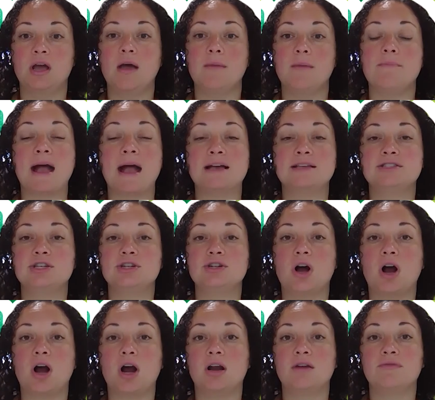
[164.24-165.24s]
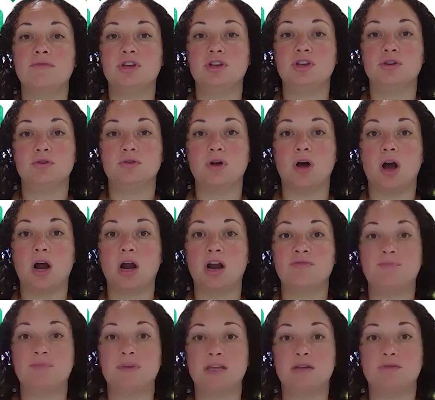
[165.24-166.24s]
mastered RFQ and
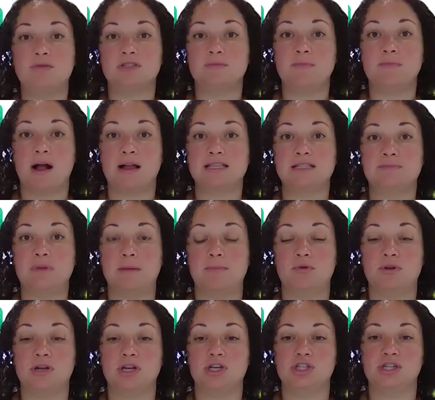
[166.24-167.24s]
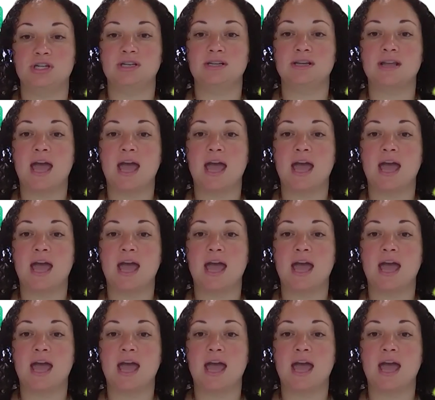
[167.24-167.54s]
RFP response preparation,